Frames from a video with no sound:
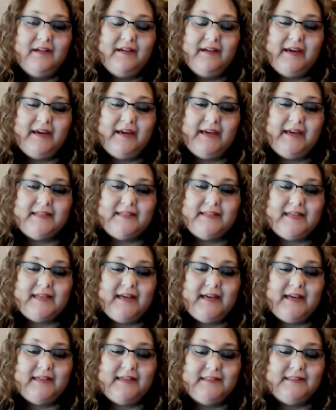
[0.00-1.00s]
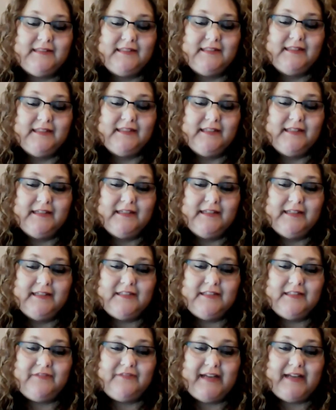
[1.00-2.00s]
And the
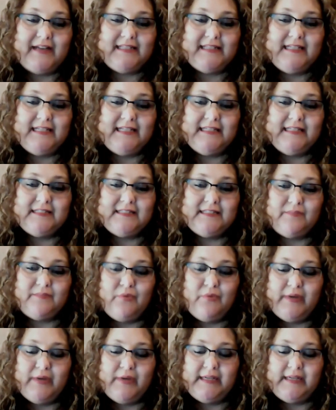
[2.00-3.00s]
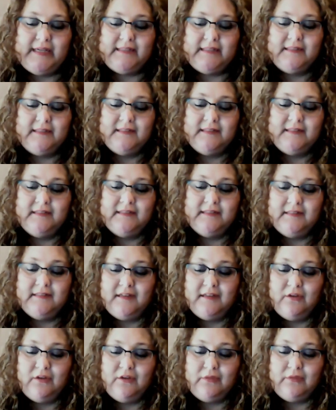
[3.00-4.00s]
fact that he is appointing
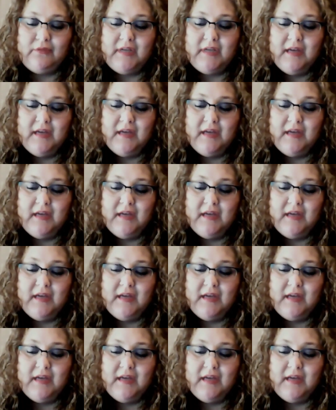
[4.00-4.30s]
old